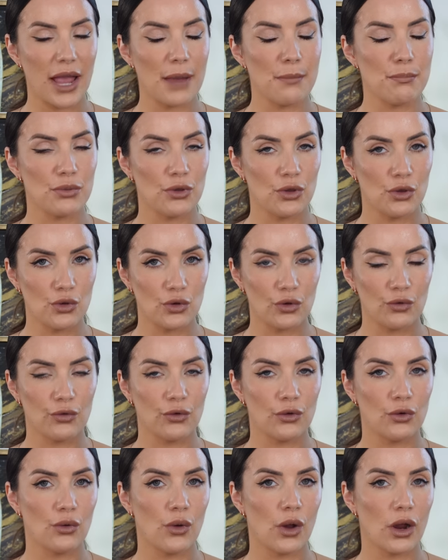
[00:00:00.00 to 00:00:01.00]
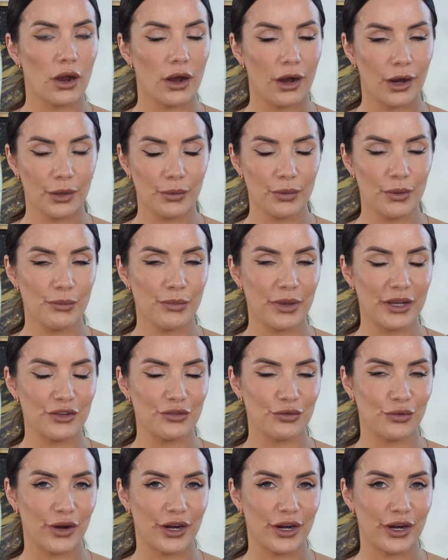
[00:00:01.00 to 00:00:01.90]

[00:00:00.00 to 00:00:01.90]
a beautiful cardamom-based